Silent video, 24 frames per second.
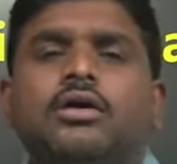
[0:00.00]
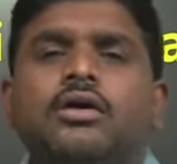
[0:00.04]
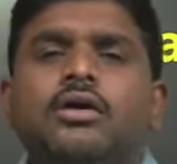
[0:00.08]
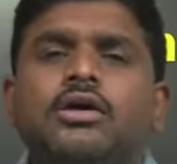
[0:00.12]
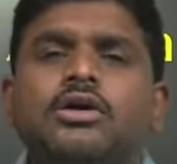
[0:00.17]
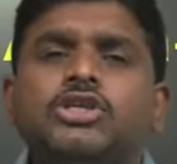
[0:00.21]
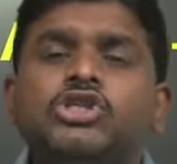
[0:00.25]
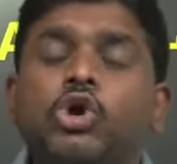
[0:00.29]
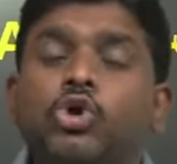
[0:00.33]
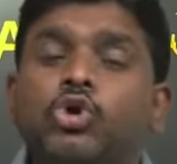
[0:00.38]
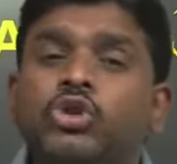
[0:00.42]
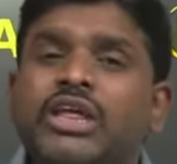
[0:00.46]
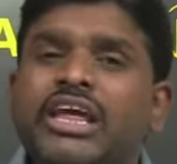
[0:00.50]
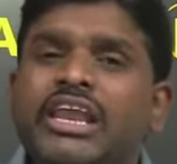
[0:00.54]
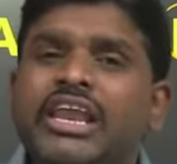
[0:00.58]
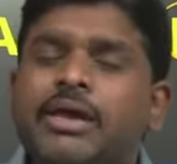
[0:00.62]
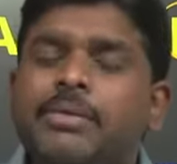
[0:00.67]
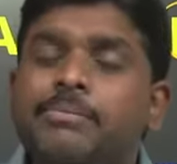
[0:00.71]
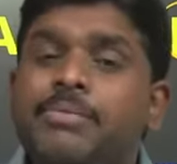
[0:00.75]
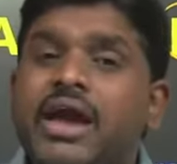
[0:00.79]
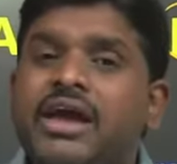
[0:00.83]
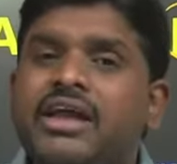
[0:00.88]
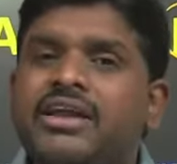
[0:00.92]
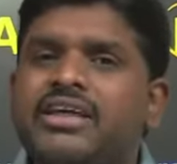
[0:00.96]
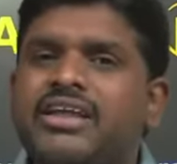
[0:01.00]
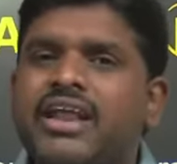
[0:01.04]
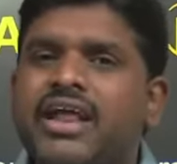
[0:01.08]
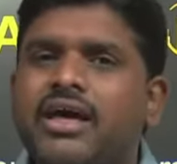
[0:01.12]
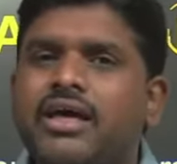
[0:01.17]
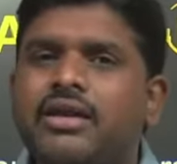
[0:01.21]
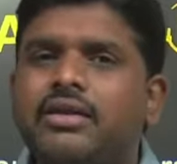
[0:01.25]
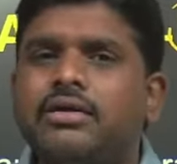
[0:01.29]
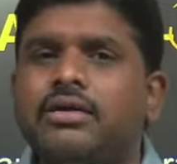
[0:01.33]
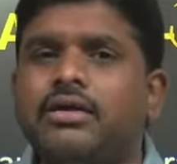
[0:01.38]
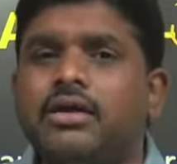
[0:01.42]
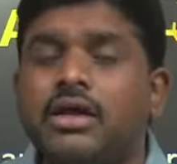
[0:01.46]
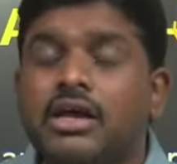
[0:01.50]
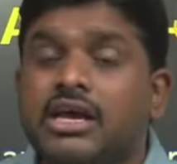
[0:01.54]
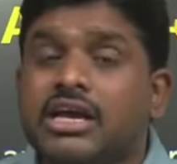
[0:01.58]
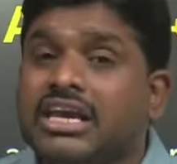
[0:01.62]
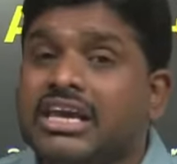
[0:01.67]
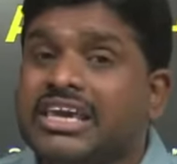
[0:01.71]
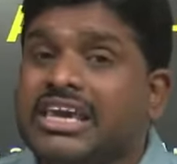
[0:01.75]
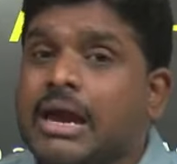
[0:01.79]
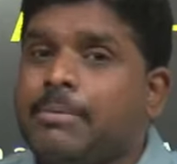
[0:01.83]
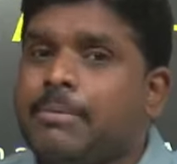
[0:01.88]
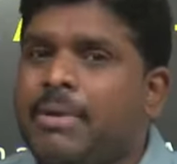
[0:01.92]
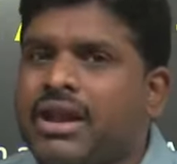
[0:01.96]
Saudi Arabia and Iran.
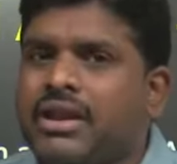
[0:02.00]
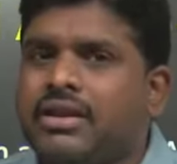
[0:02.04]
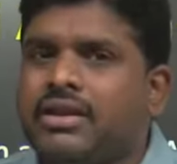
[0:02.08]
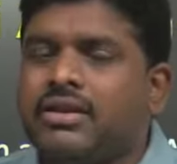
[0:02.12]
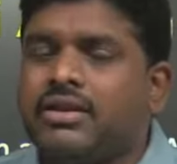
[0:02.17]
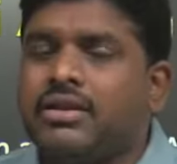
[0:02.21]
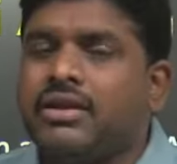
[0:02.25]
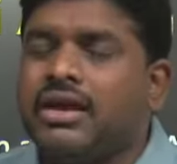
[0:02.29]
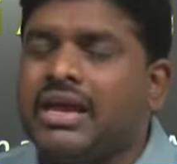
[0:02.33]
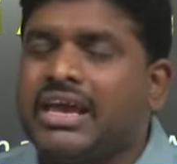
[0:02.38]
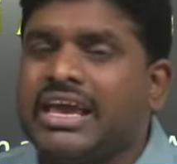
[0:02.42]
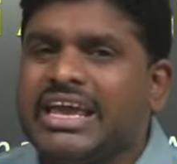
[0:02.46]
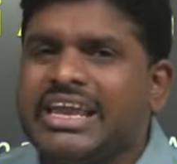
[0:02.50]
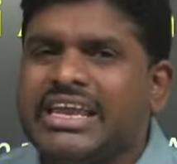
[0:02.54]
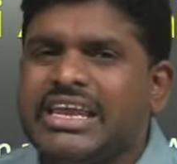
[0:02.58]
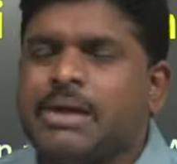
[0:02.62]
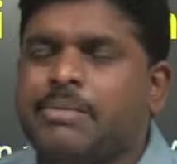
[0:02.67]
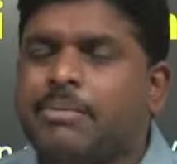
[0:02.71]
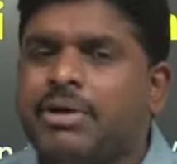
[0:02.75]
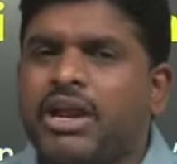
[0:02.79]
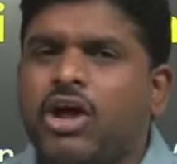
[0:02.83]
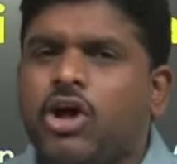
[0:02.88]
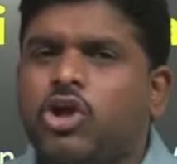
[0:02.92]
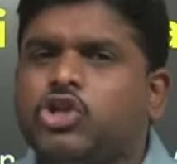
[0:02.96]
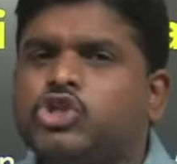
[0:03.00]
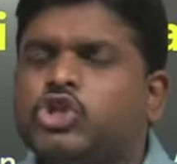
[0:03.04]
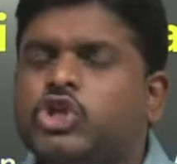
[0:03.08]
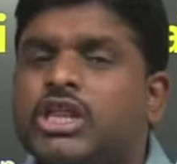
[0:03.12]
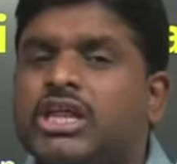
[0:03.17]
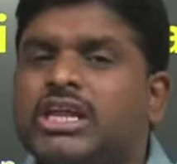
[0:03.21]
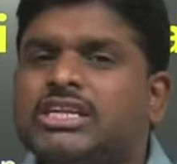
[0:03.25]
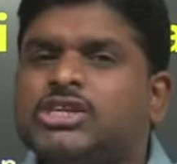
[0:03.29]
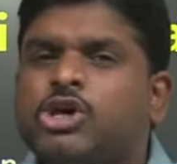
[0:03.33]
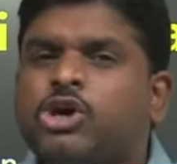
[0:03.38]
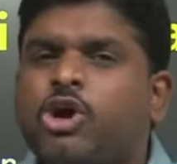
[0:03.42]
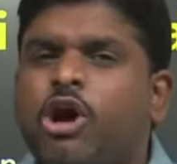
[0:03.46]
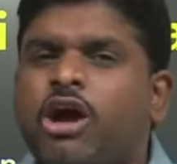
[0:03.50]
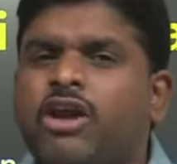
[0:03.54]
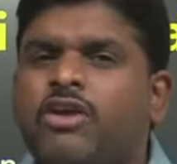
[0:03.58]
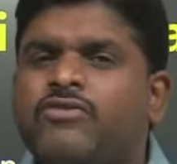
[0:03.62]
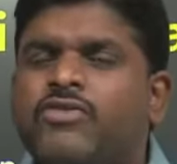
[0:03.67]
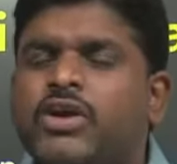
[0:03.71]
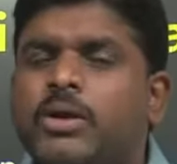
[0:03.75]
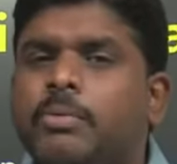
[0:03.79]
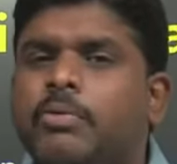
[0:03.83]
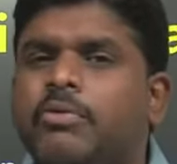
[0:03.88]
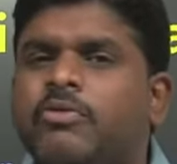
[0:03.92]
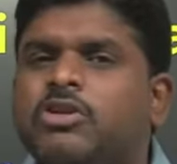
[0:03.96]
Yemen, in Yemen also there is a
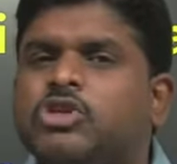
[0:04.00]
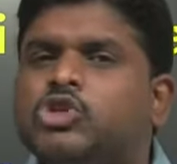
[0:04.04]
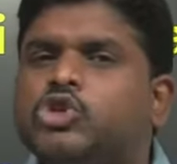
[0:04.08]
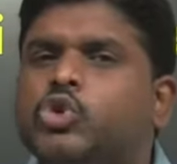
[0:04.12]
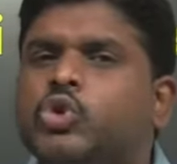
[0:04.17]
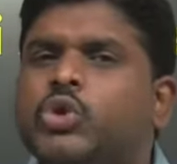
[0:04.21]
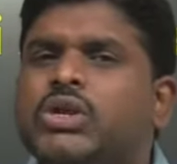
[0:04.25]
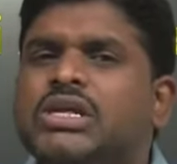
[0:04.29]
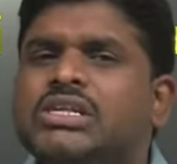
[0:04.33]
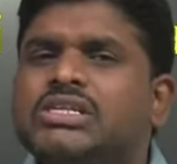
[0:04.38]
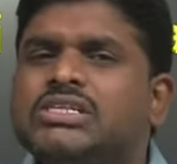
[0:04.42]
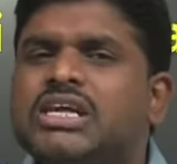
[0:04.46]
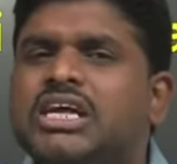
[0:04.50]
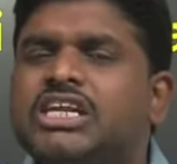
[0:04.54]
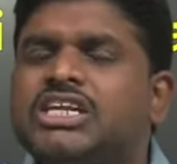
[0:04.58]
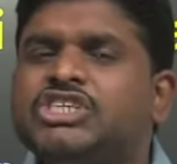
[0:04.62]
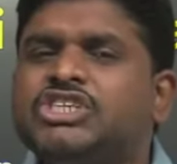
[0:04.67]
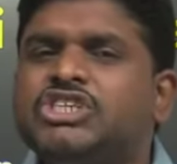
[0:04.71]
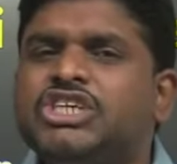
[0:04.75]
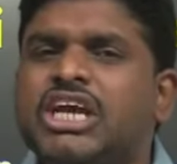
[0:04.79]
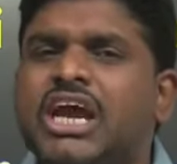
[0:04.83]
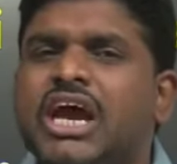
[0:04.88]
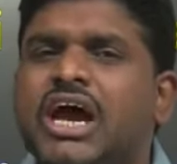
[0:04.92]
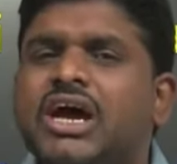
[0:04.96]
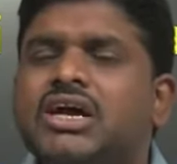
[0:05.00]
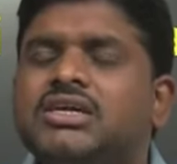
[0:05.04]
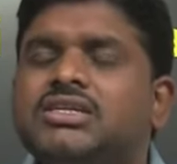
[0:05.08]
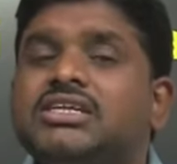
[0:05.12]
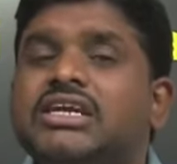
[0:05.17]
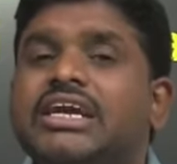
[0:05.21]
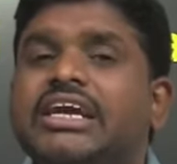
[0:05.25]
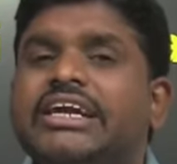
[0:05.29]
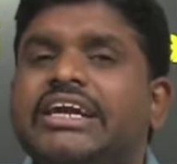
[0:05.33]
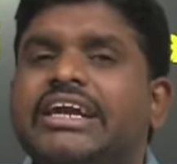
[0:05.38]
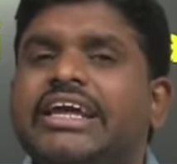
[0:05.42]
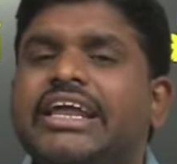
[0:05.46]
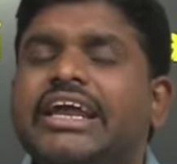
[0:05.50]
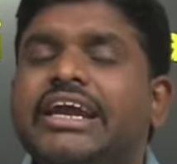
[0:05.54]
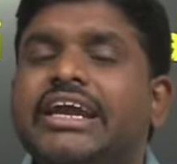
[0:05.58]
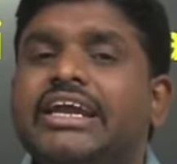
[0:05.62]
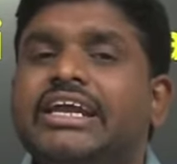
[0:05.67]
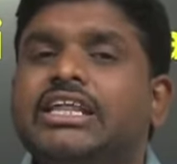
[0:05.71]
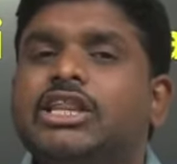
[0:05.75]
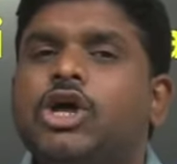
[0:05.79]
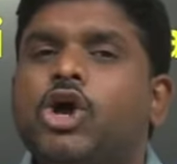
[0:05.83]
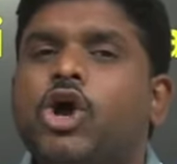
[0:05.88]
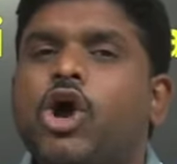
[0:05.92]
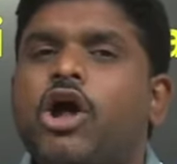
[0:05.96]
conflict between Sunnis and Shias.
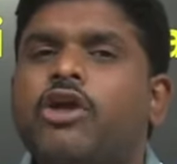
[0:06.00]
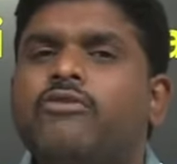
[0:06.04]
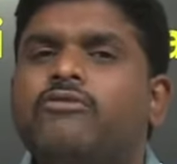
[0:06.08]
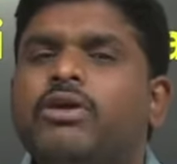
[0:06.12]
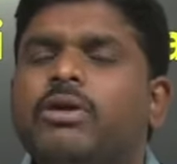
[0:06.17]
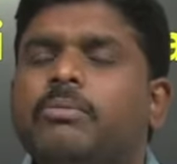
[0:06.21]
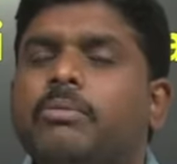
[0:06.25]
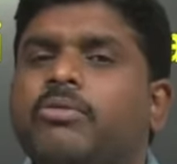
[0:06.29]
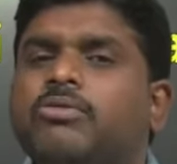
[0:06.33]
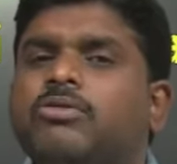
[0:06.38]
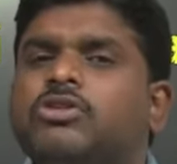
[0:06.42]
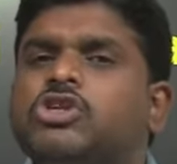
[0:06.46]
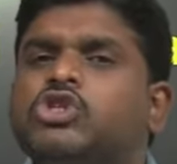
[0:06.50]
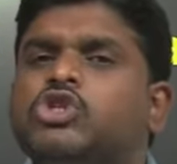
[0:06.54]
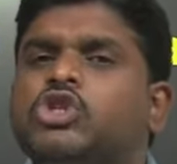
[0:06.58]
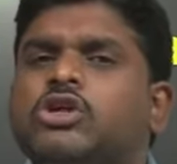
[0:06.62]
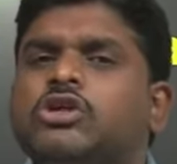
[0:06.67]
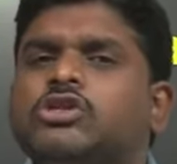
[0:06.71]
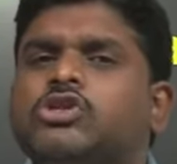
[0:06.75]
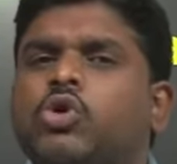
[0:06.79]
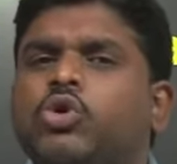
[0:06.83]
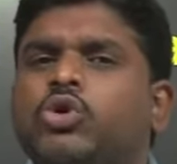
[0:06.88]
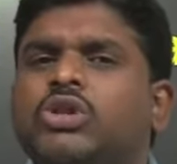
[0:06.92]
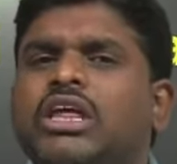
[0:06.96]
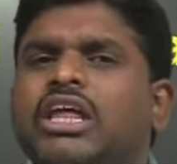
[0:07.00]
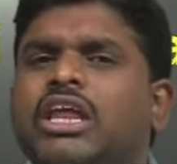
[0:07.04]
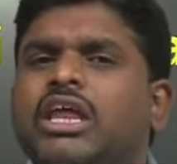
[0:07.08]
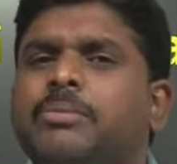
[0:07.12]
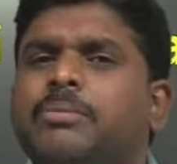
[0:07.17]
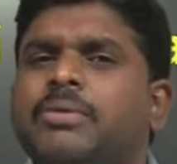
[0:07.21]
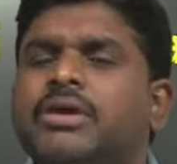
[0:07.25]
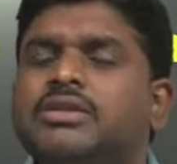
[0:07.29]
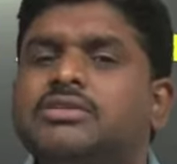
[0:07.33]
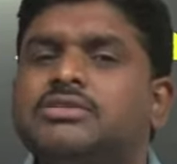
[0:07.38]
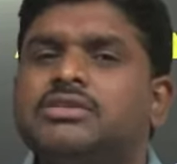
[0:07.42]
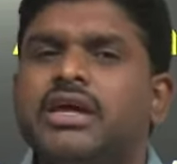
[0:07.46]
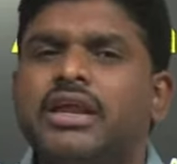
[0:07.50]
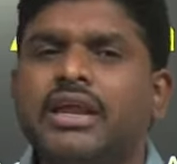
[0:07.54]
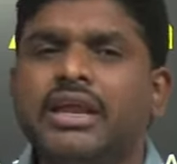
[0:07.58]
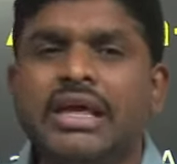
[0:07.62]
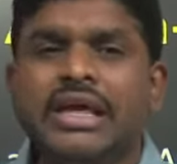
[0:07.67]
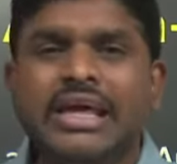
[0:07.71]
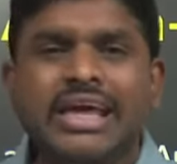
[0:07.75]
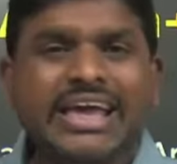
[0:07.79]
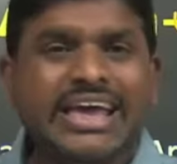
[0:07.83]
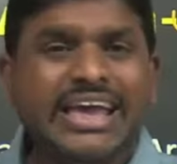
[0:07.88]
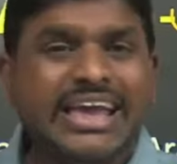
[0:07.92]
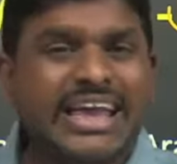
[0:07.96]
Indirectly, the conflict between the Saudi Arabians and
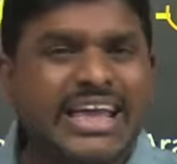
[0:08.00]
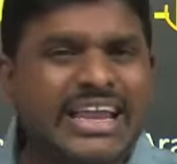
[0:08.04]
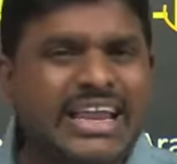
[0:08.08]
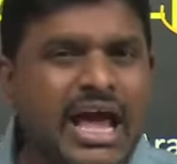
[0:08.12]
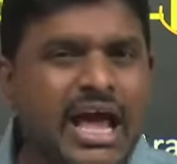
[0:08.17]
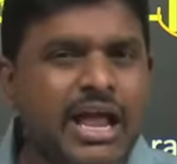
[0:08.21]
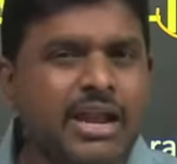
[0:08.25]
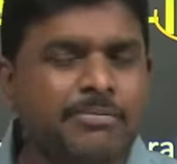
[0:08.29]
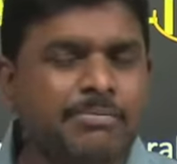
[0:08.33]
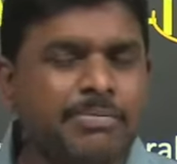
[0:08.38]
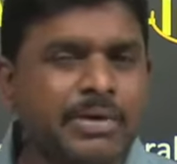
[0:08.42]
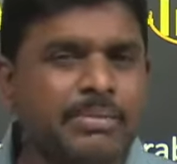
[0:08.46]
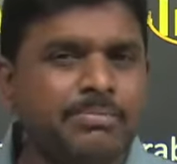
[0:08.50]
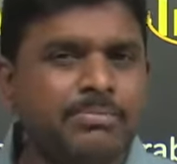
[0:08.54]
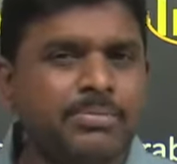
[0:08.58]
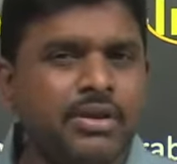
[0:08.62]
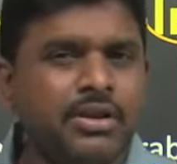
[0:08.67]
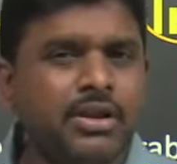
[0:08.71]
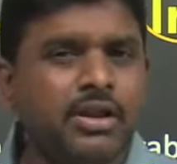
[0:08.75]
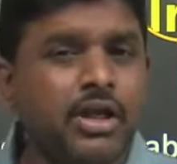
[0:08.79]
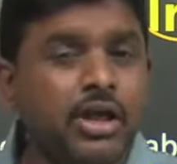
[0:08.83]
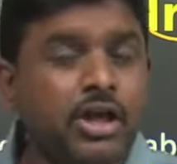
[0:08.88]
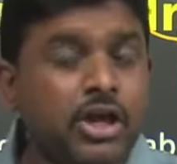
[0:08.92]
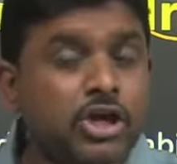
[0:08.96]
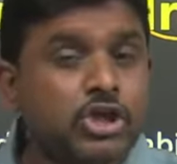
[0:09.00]
Iran people.